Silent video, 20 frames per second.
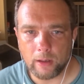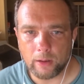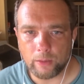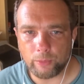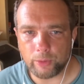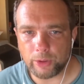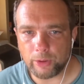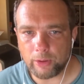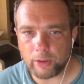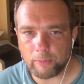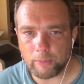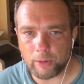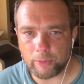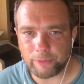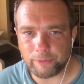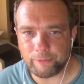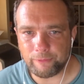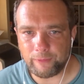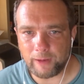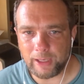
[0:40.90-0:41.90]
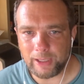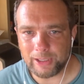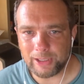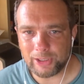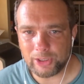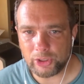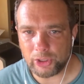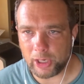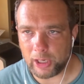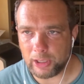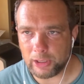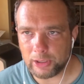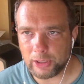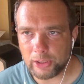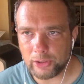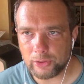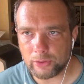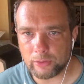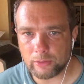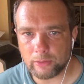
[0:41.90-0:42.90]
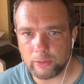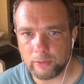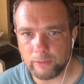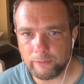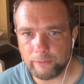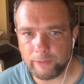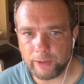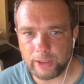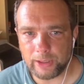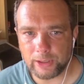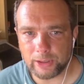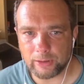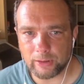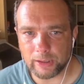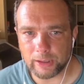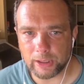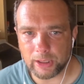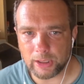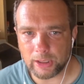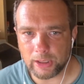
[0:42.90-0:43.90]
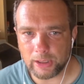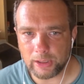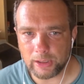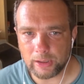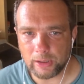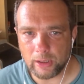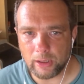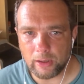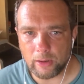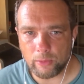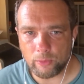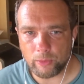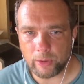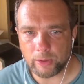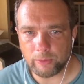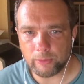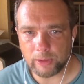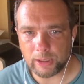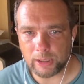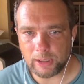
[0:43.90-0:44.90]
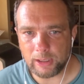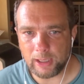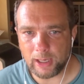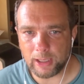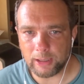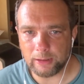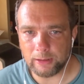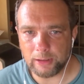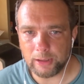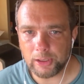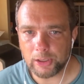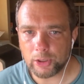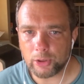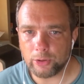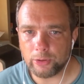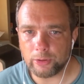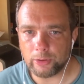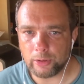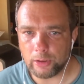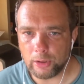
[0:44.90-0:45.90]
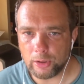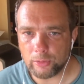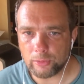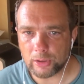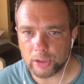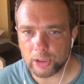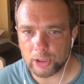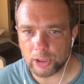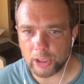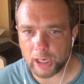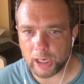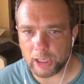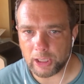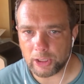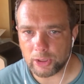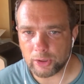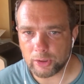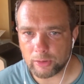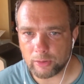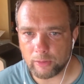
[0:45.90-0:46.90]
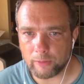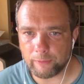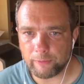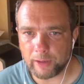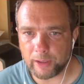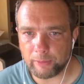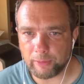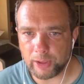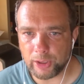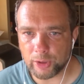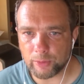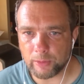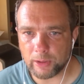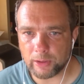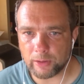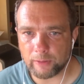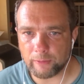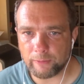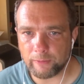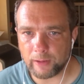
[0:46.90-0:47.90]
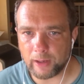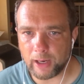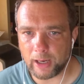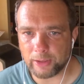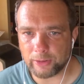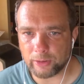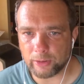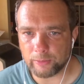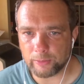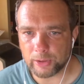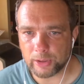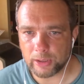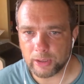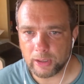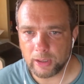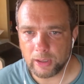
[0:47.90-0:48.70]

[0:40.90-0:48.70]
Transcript: We talk about phase changes or phase transitions when we see a discontinuous change of arrangement of atoms